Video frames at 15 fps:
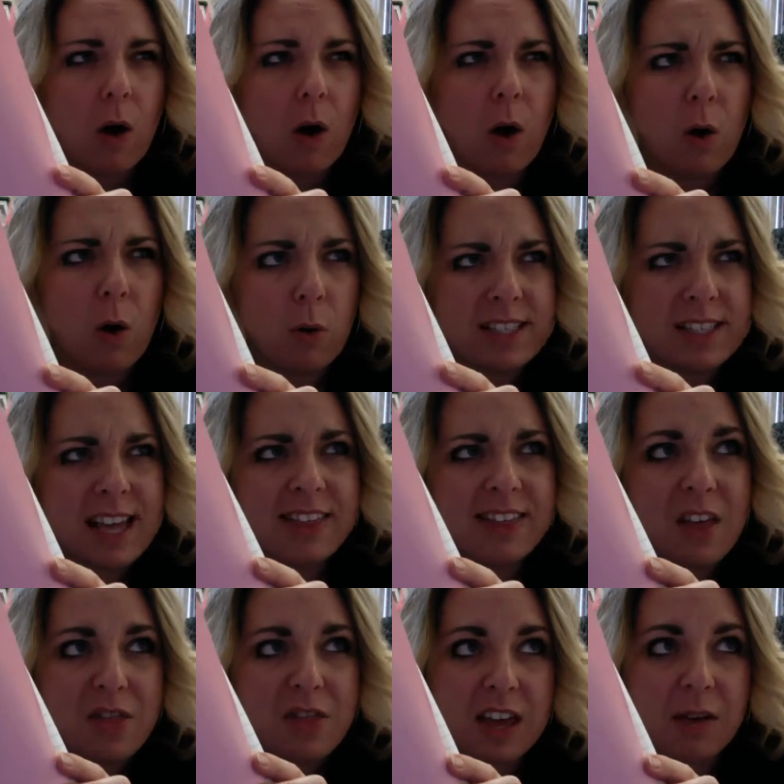Oh, is
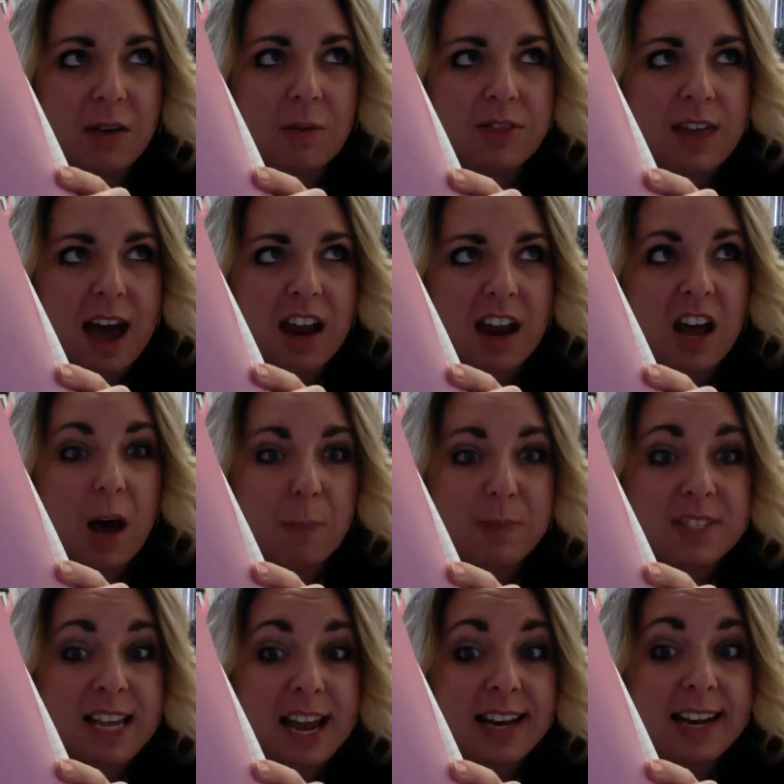that thing with that
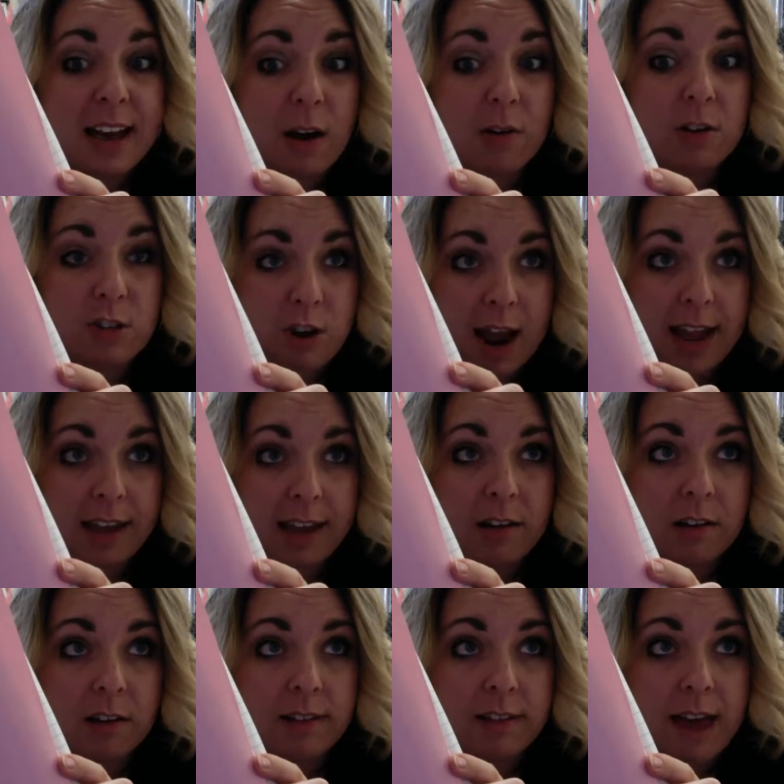upside down
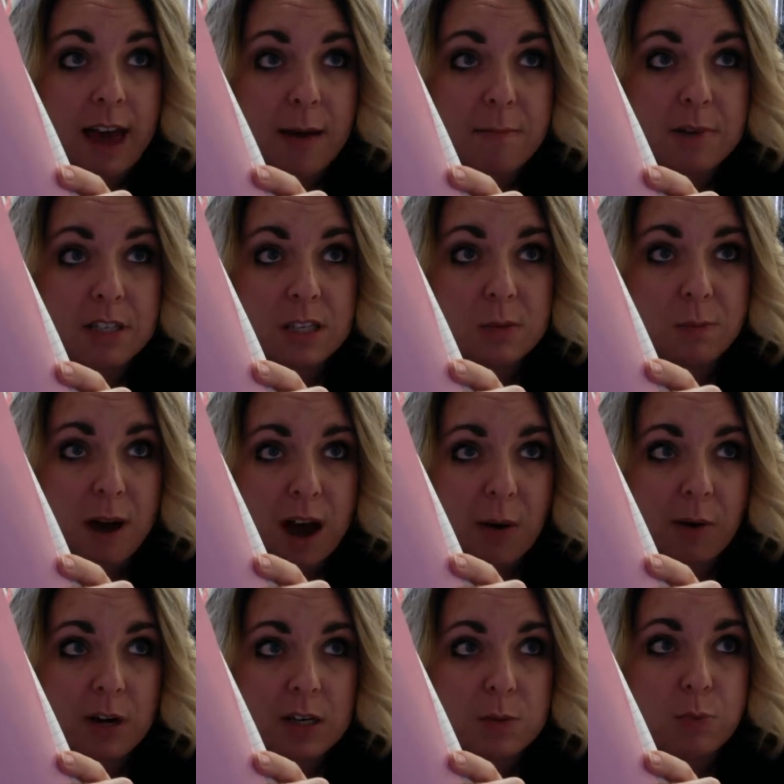triangle that Mrs.
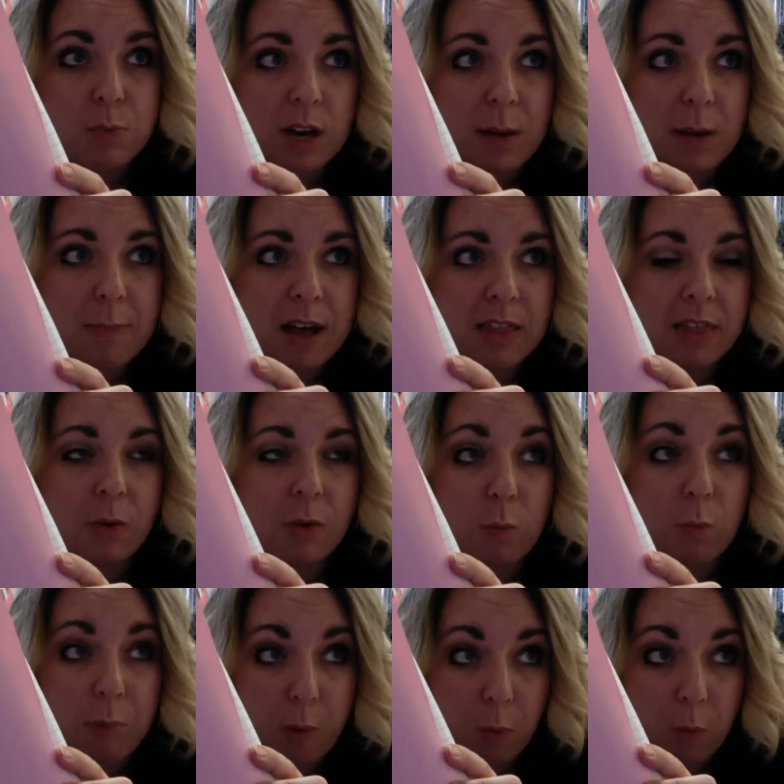Powers put up on
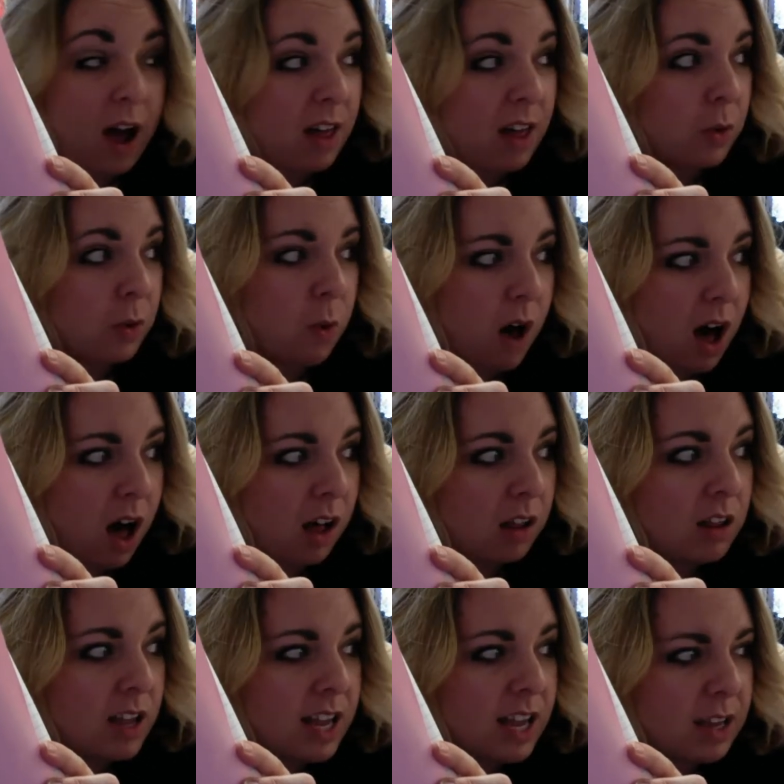the
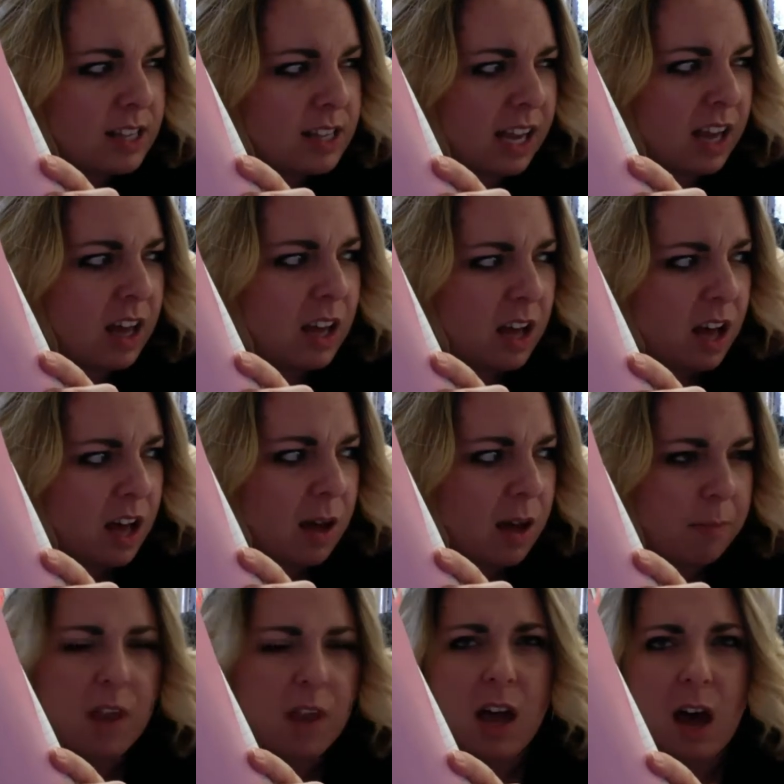wall? It's like
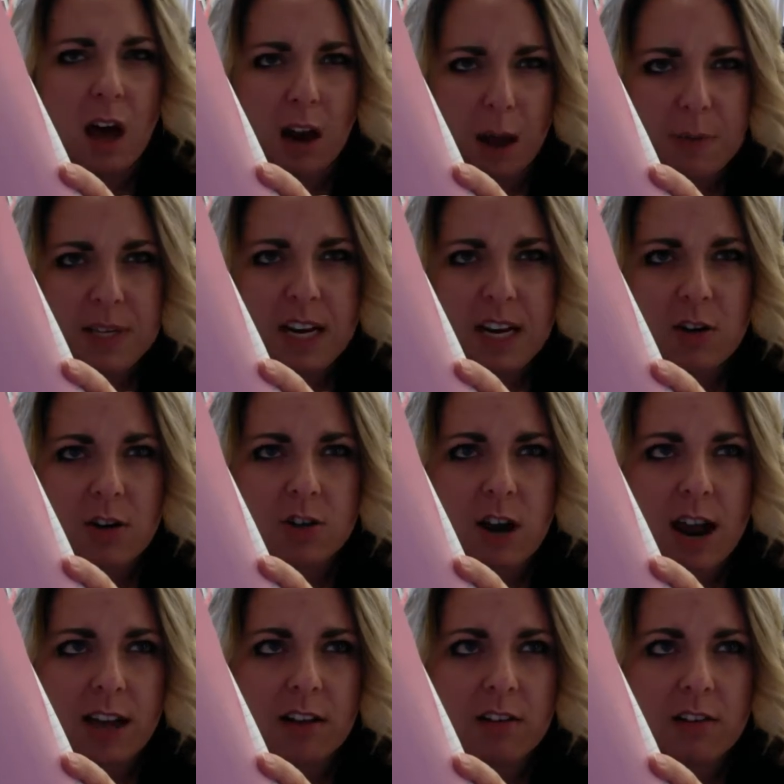an upside down
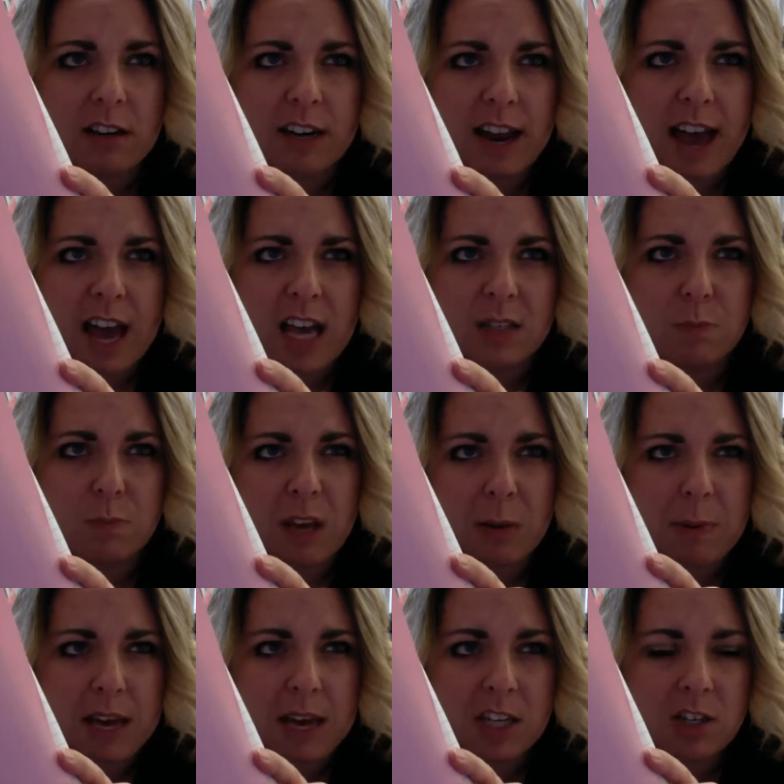triangle, and it has big
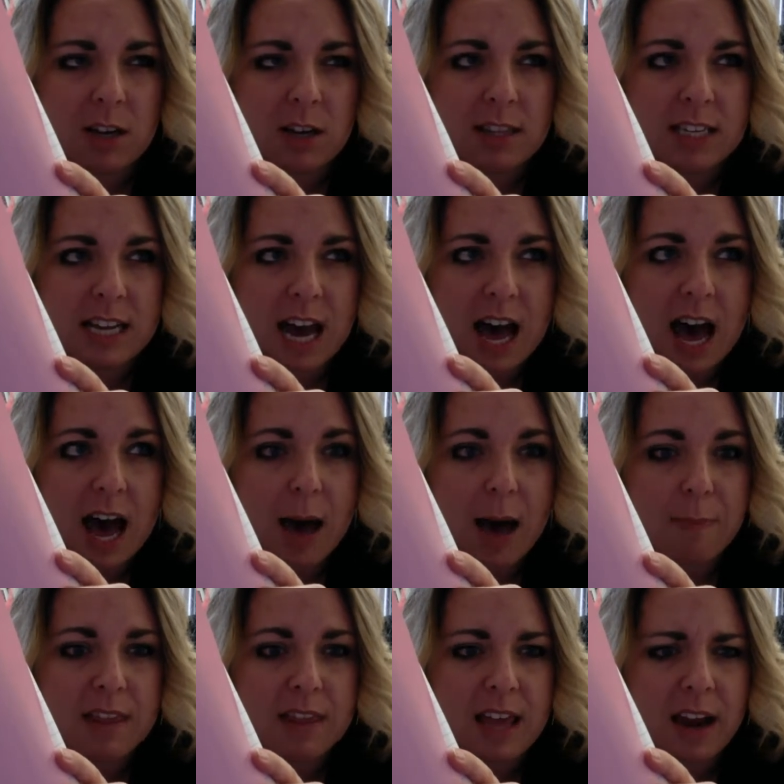picture at the top,
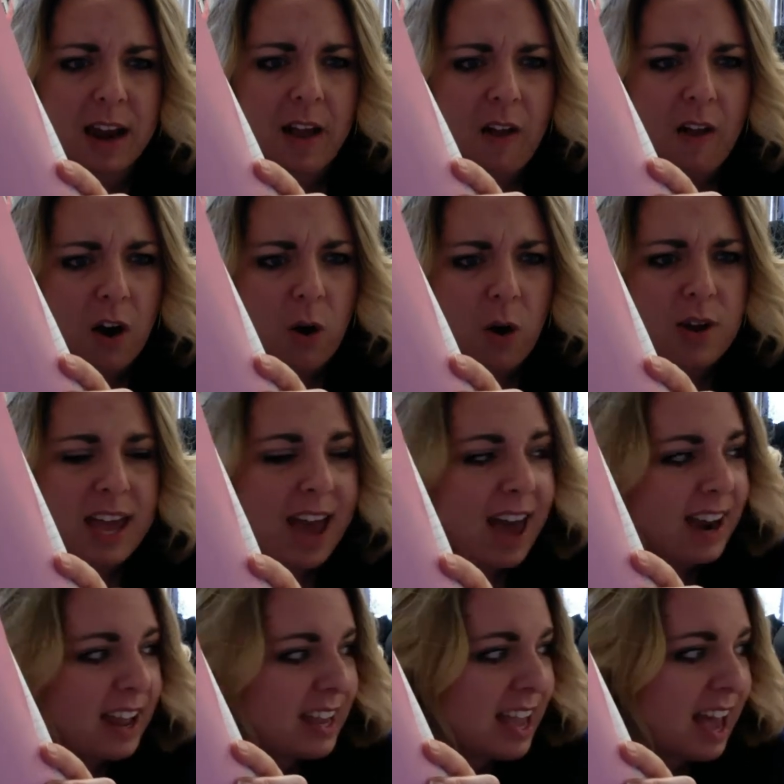and then yeah,
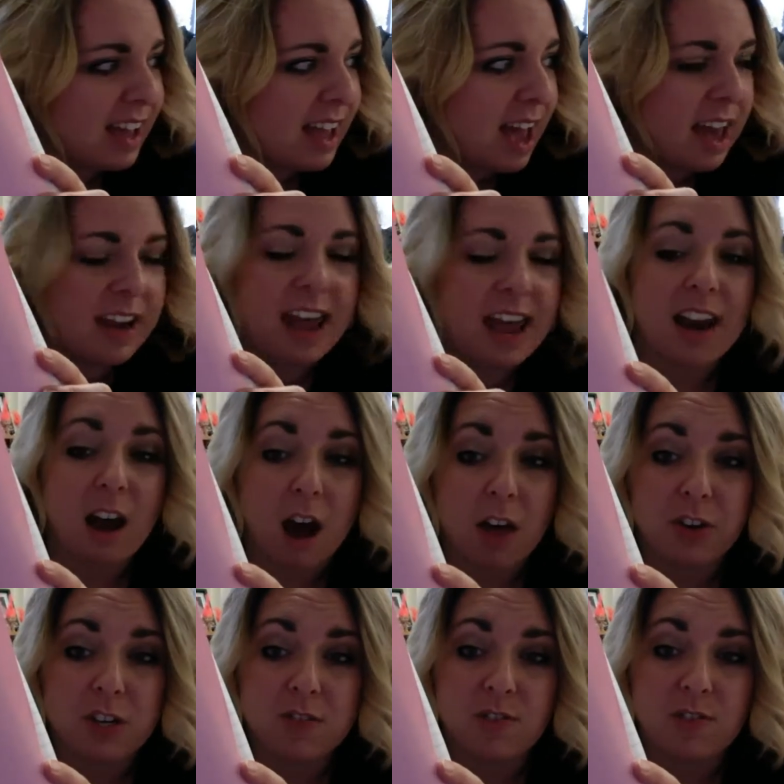it had
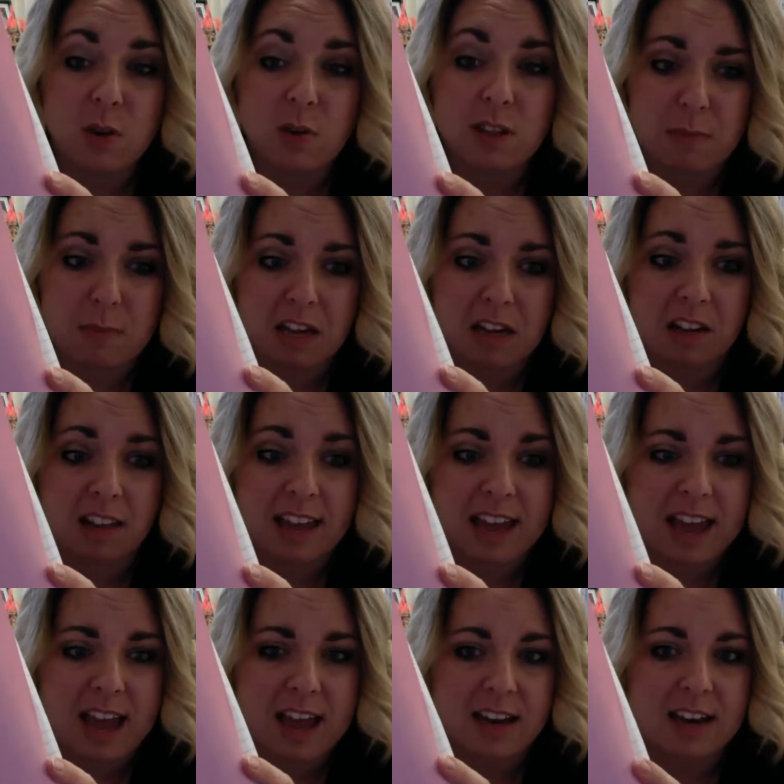author's view in the middle,
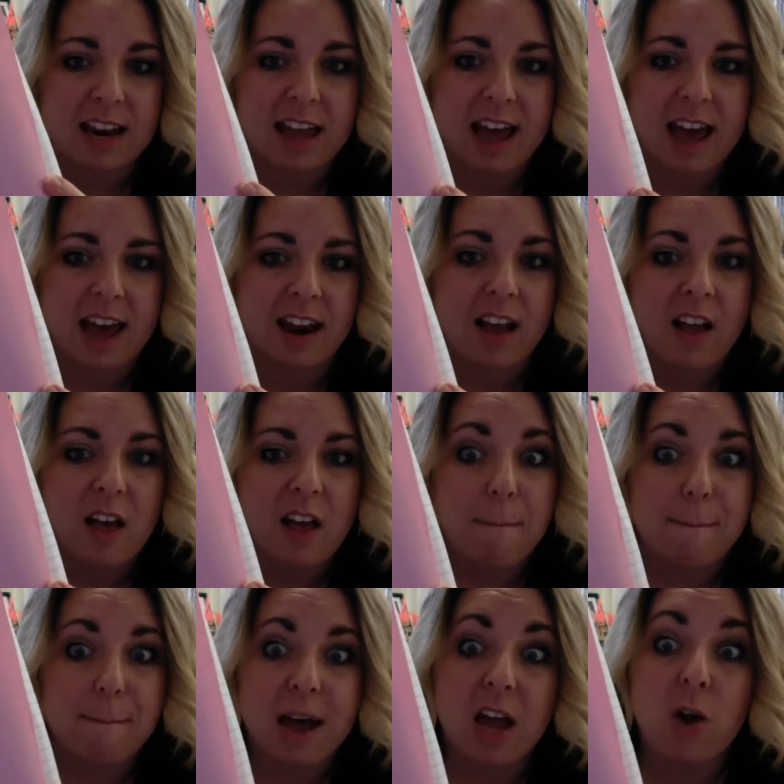and it had
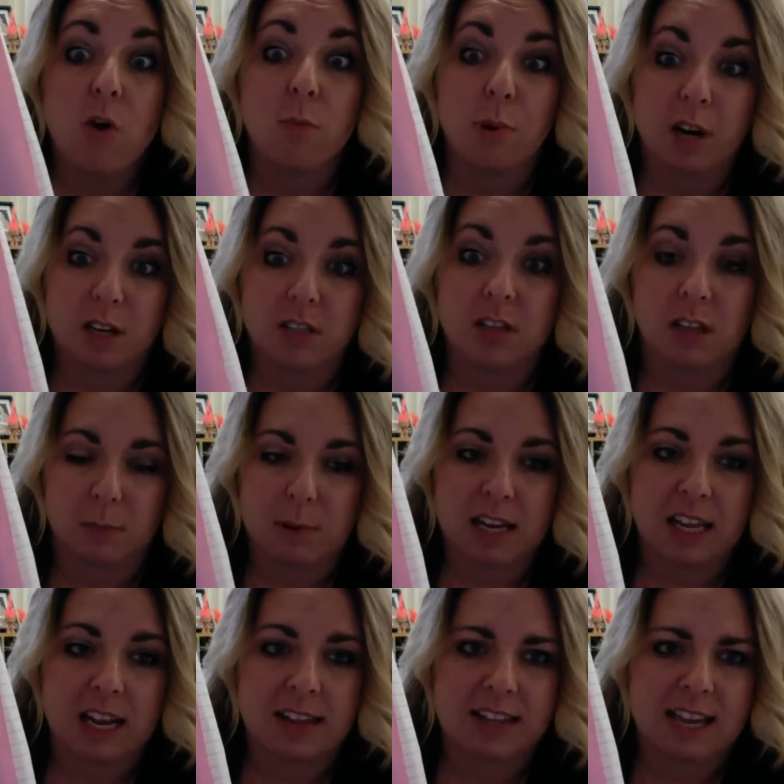my own personal
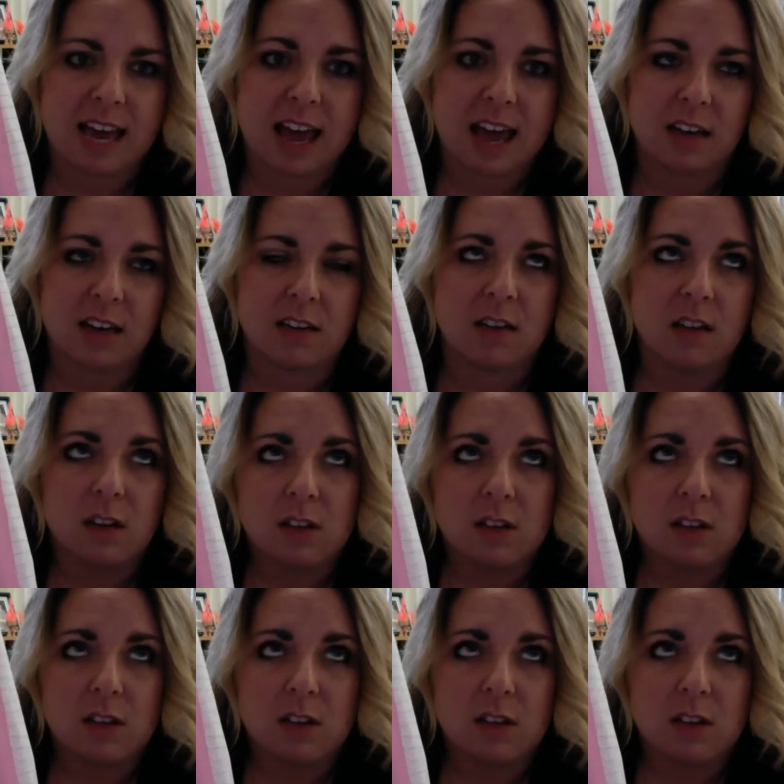opinion at the end.